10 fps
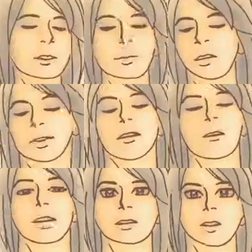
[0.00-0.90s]
Hey, look,
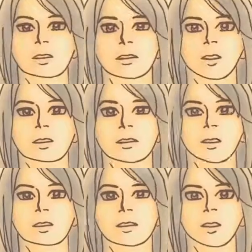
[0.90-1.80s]
she's honest. I don't want
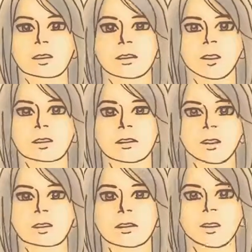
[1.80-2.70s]
it to be like
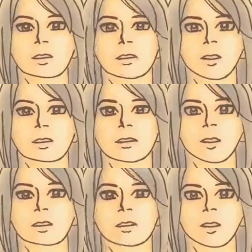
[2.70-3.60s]
this.
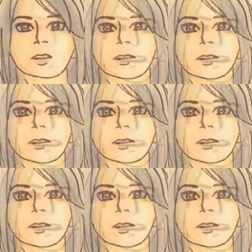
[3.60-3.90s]
It?